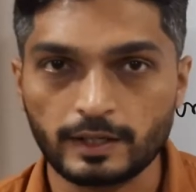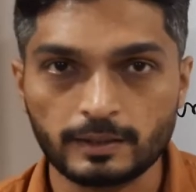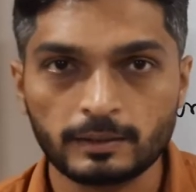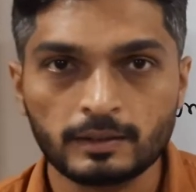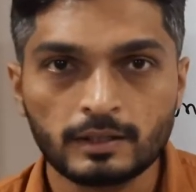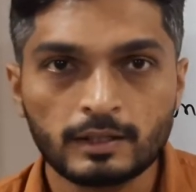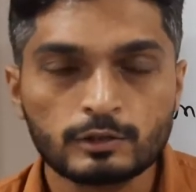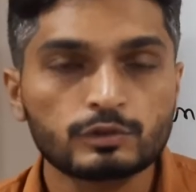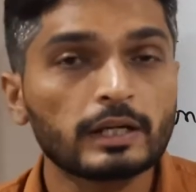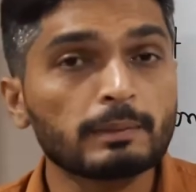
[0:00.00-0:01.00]
right?
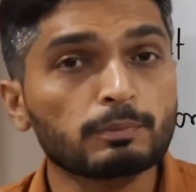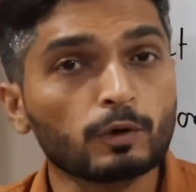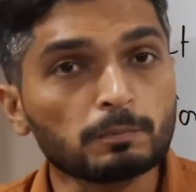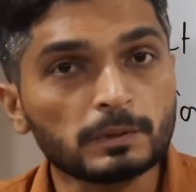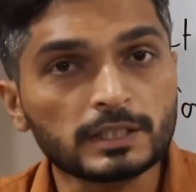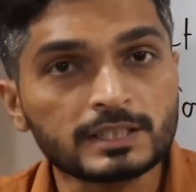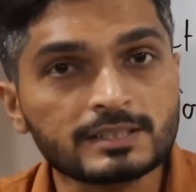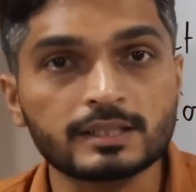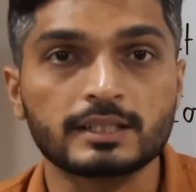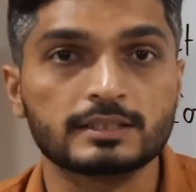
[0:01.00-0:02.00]
So that property
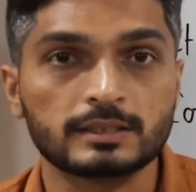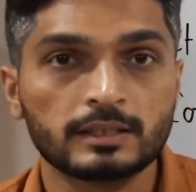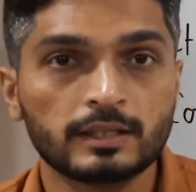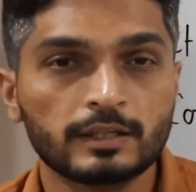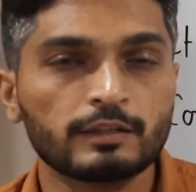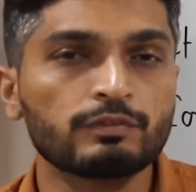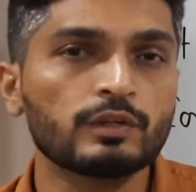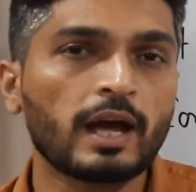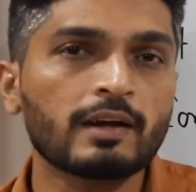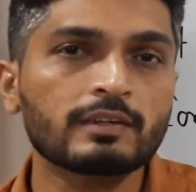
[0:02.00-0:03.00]
says, if
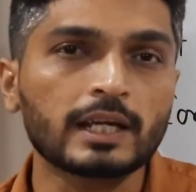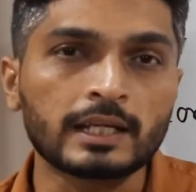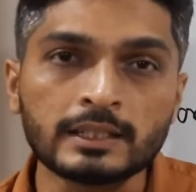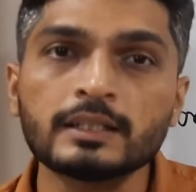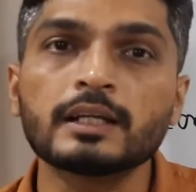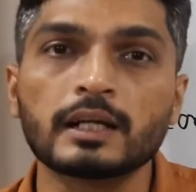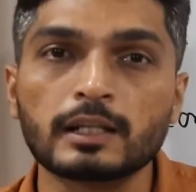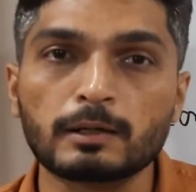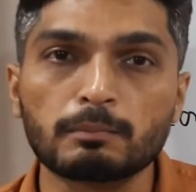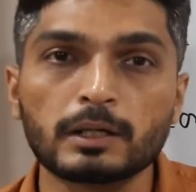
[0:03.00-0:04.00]
you have any real
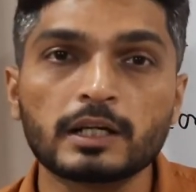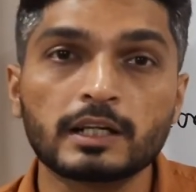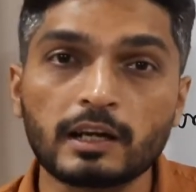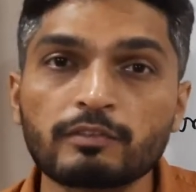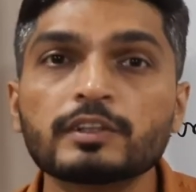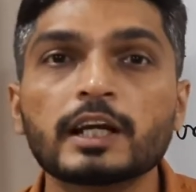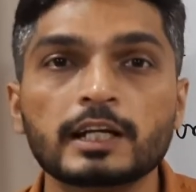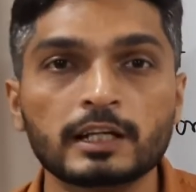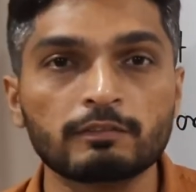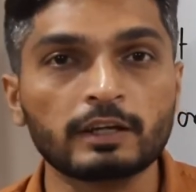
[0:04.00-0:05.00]
number,
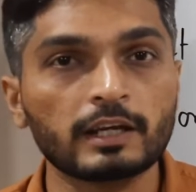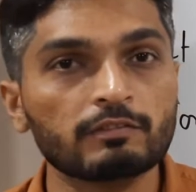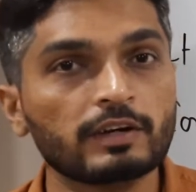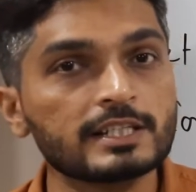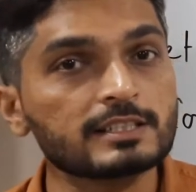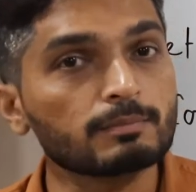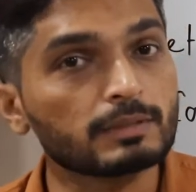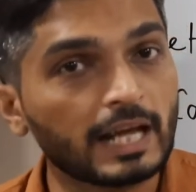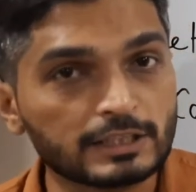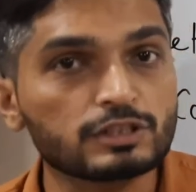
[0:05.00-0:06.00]
definitely we can find
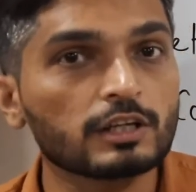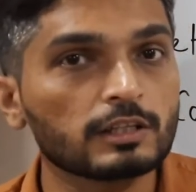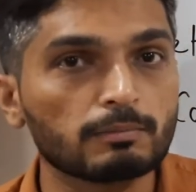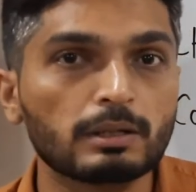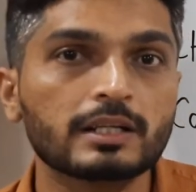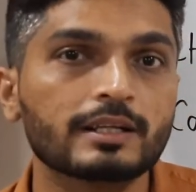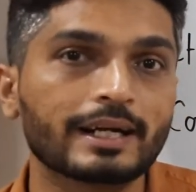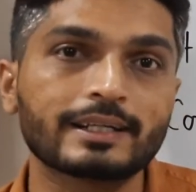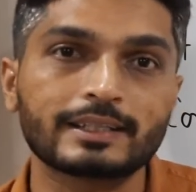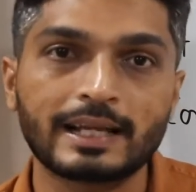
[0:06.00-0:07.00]
some natural number
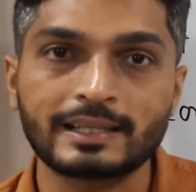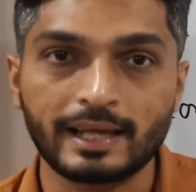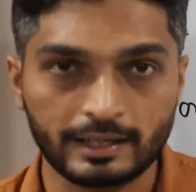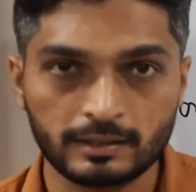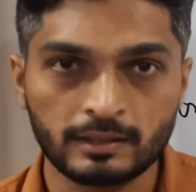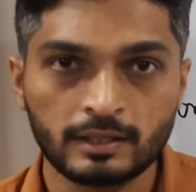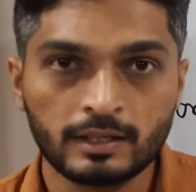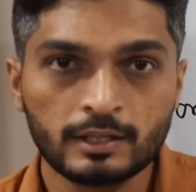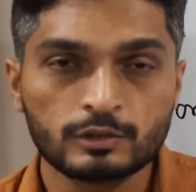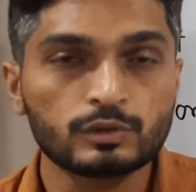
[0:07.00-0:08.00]
greater than that.
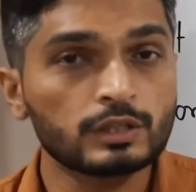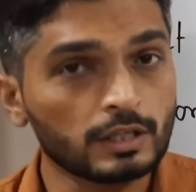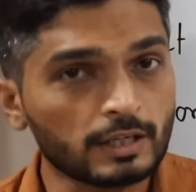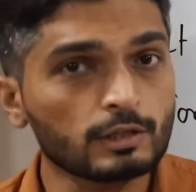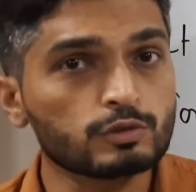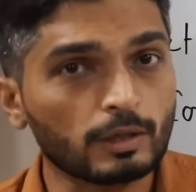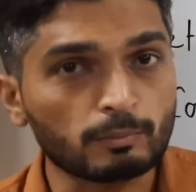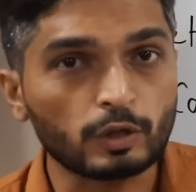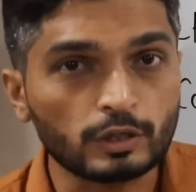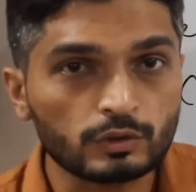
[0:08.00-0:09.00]
So here also, I'm
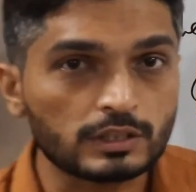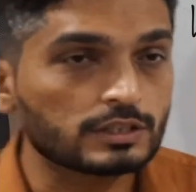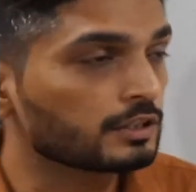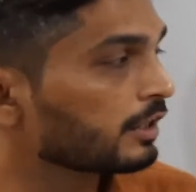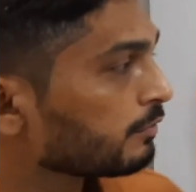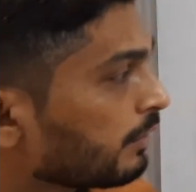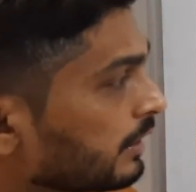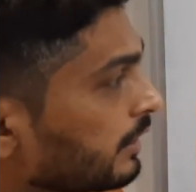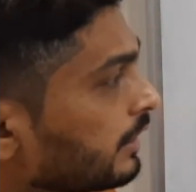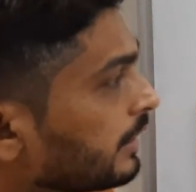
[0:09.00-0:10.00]
going to consider
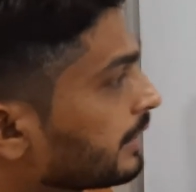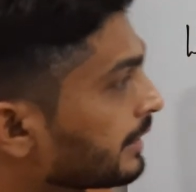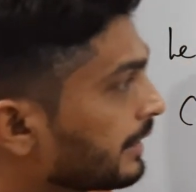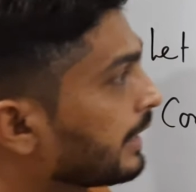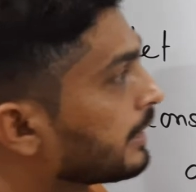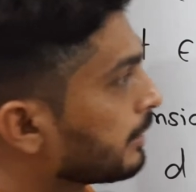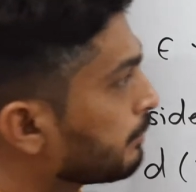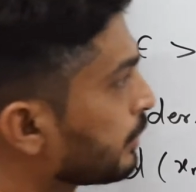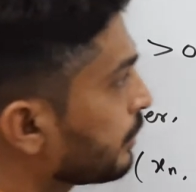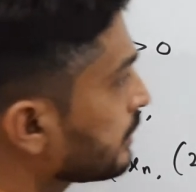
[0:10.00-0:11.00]
one real
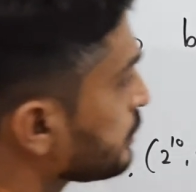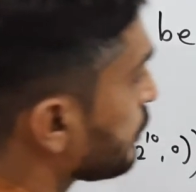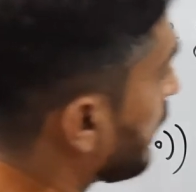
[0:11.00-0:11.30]
number. Okay, so